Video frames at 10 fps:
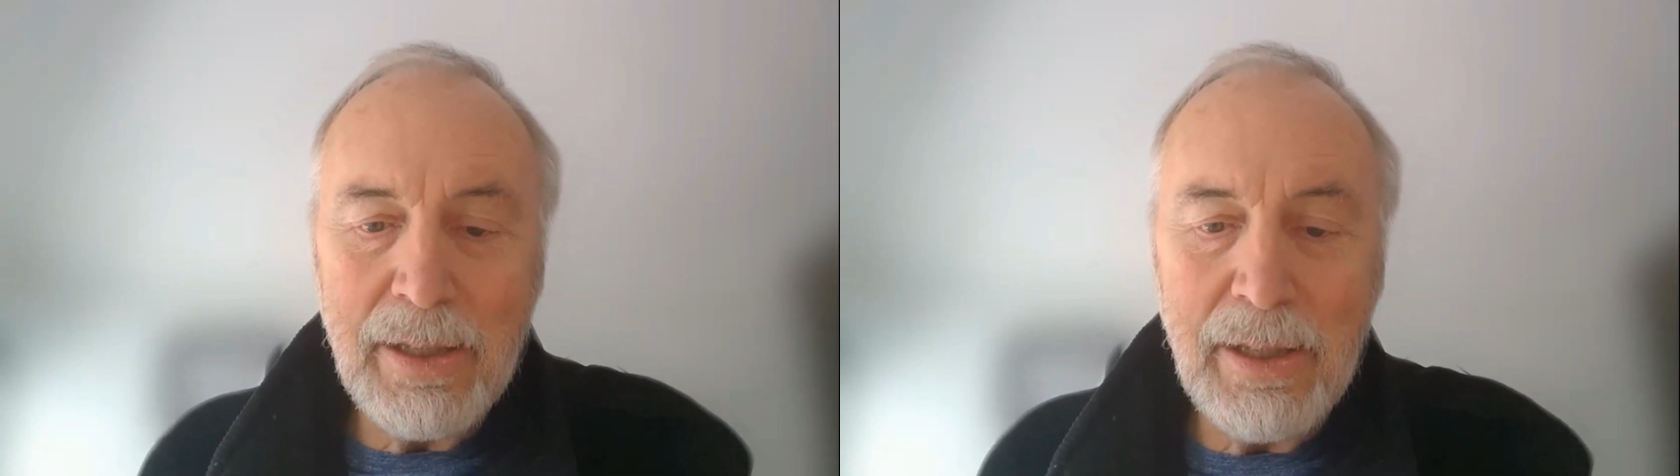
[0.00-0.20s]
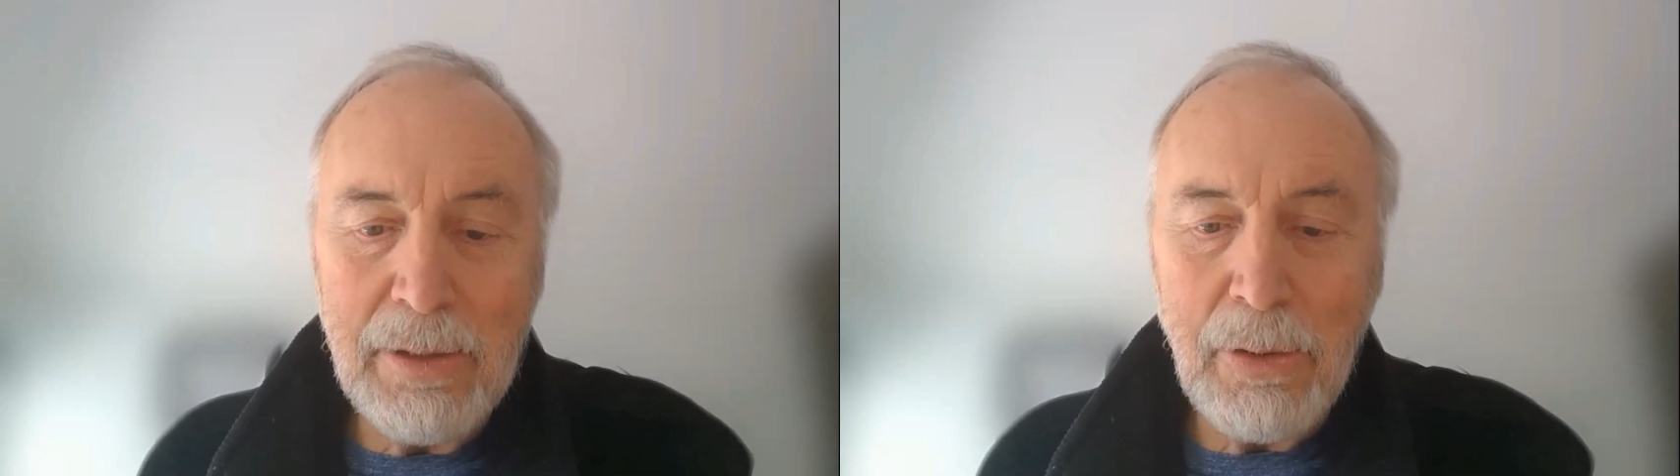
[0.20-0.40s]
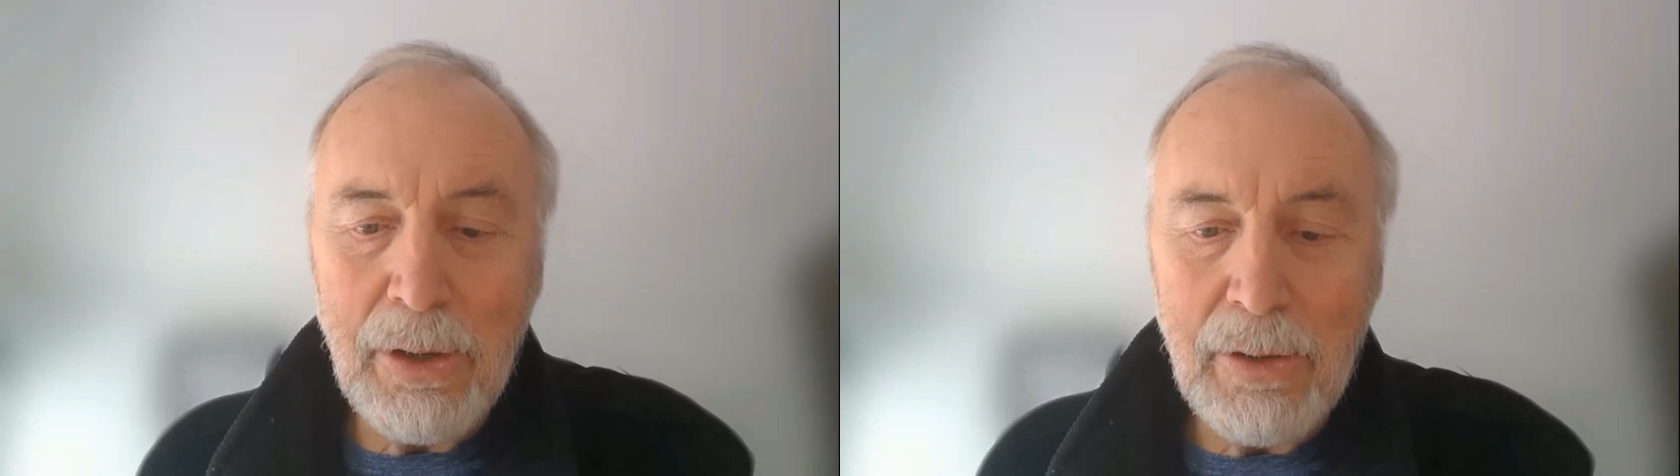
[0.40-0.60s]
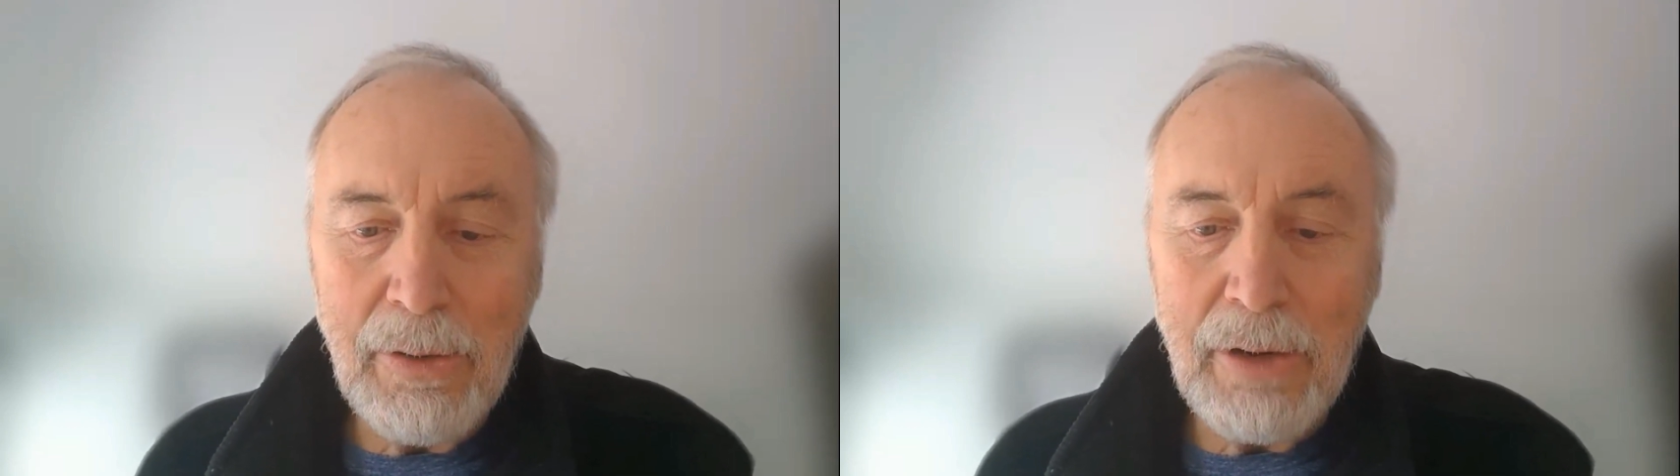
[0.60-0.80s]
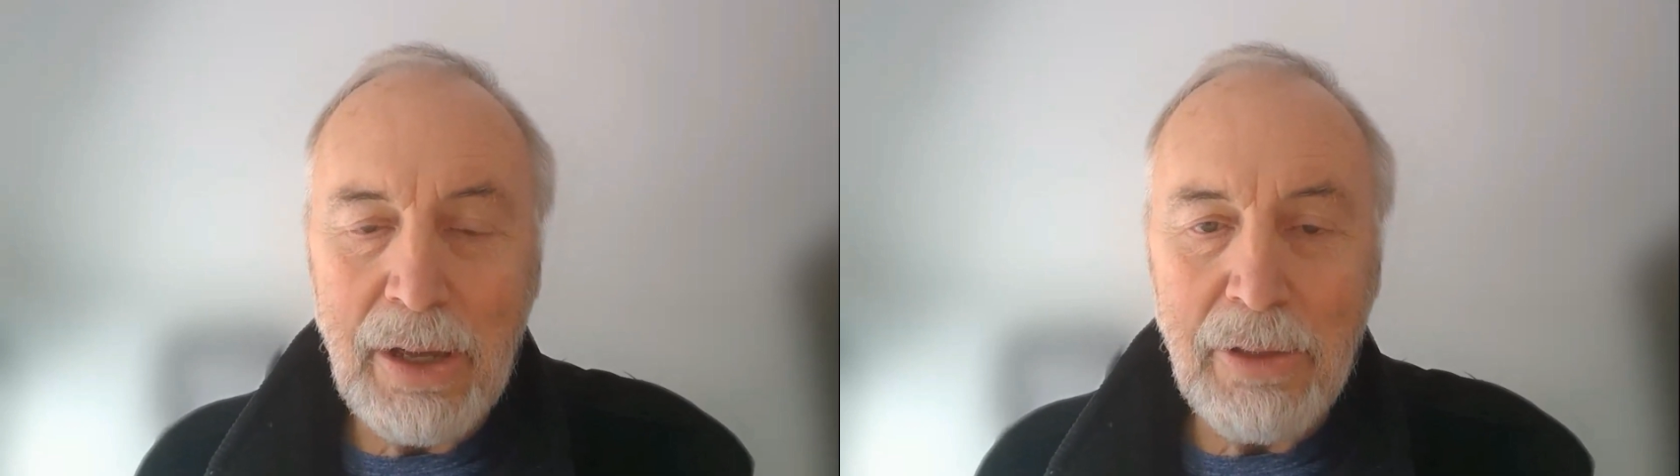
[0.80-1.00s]
important
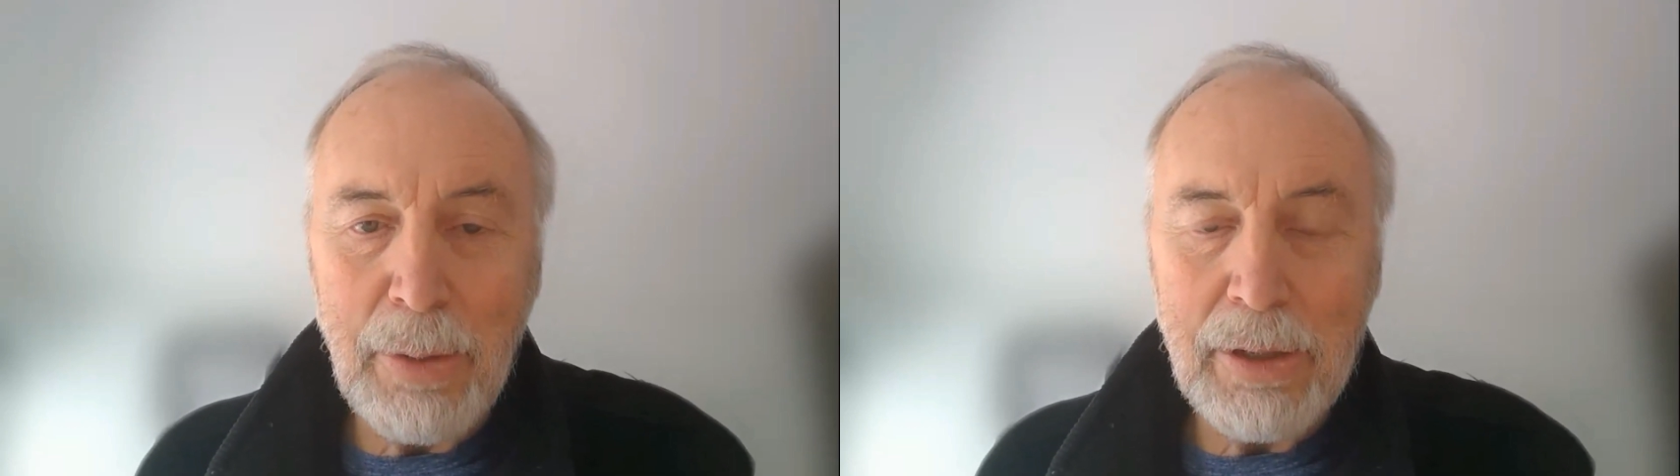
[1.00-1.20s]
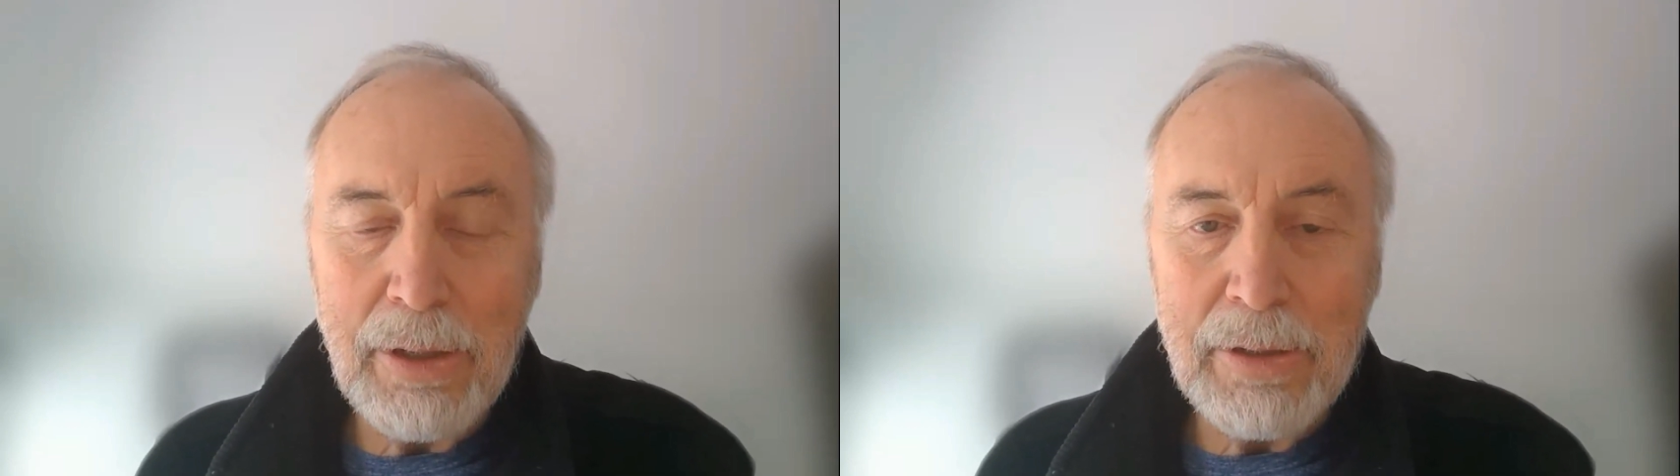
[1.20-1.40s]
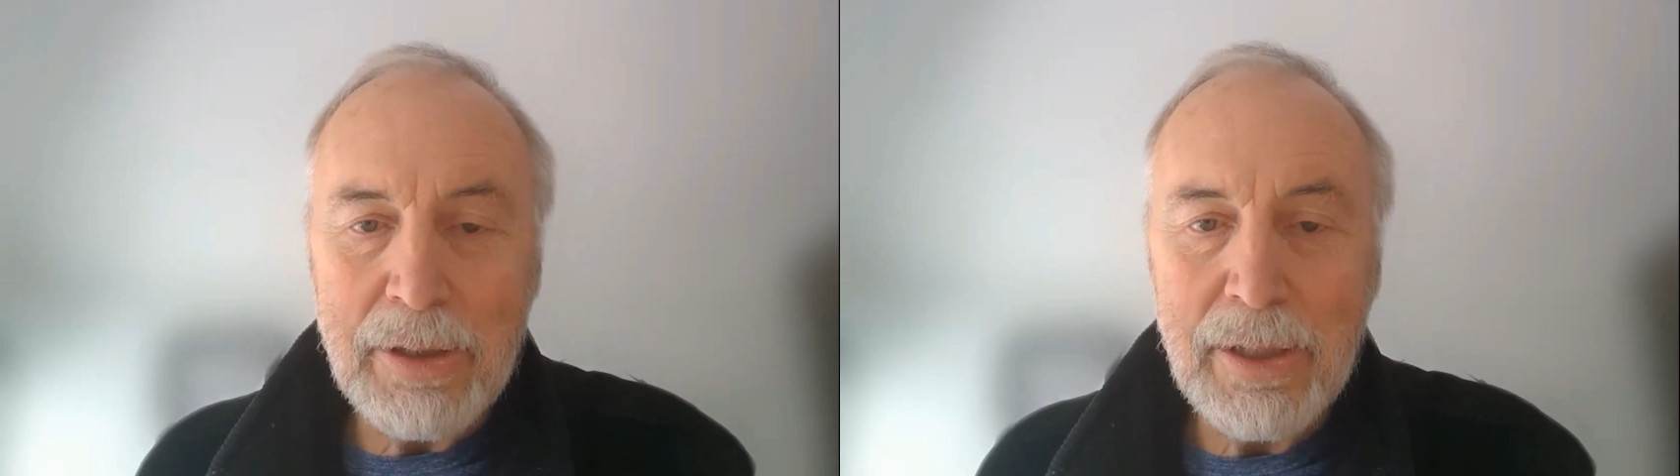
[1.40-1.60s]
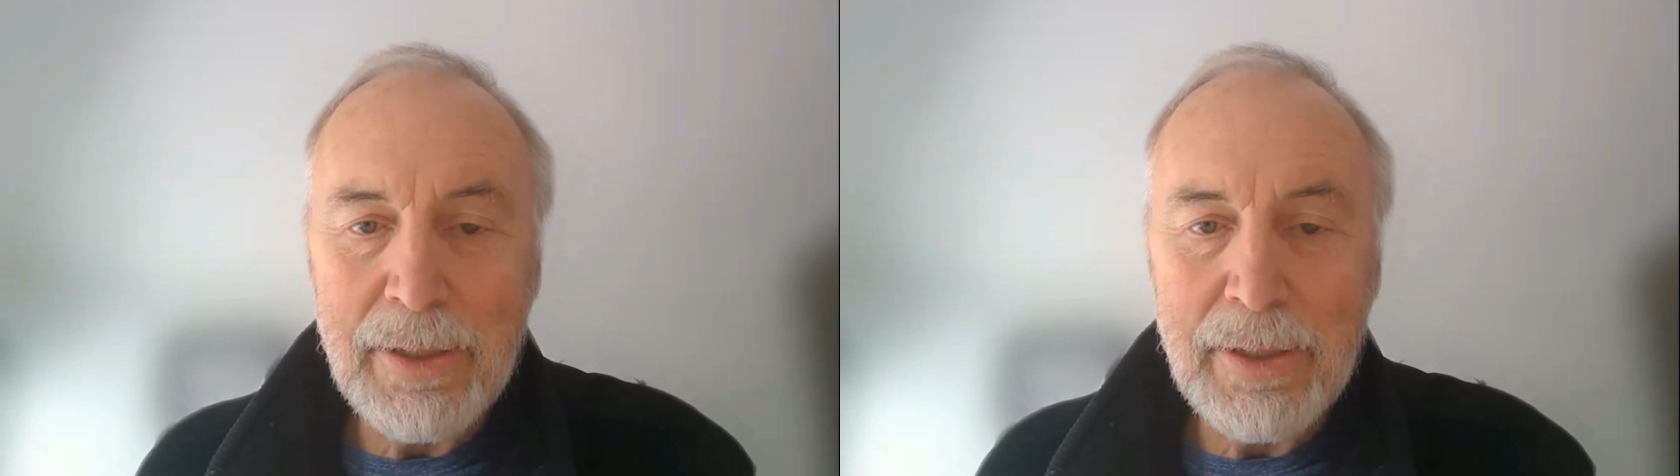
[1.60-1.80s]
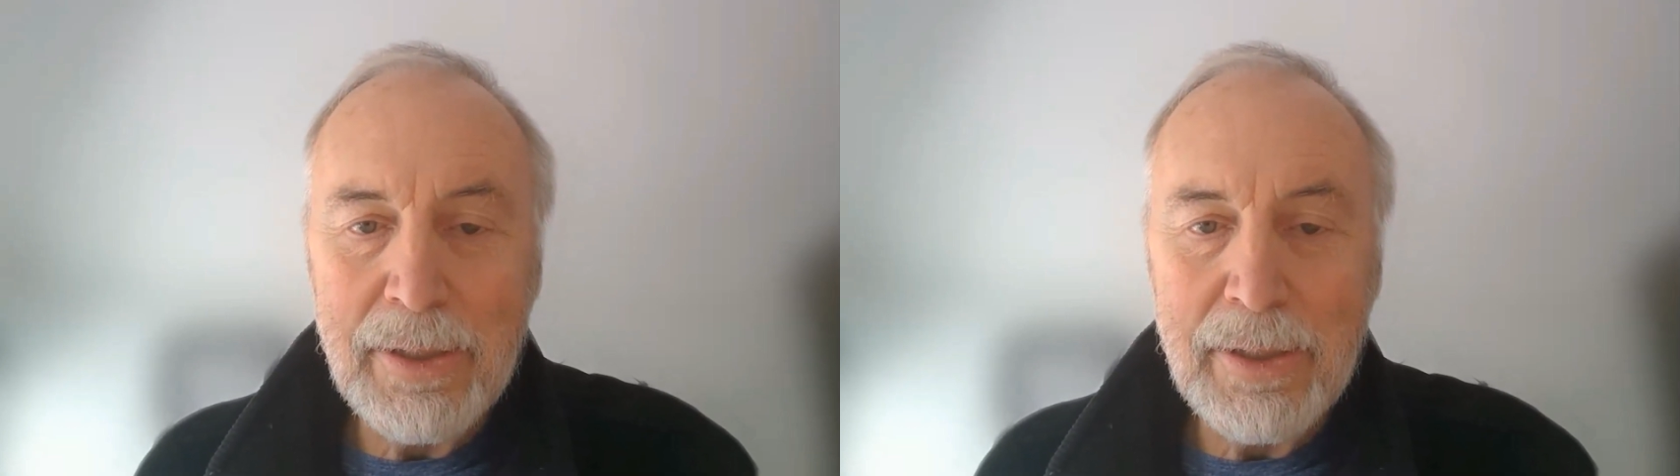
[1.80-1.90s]
work of Health Partners.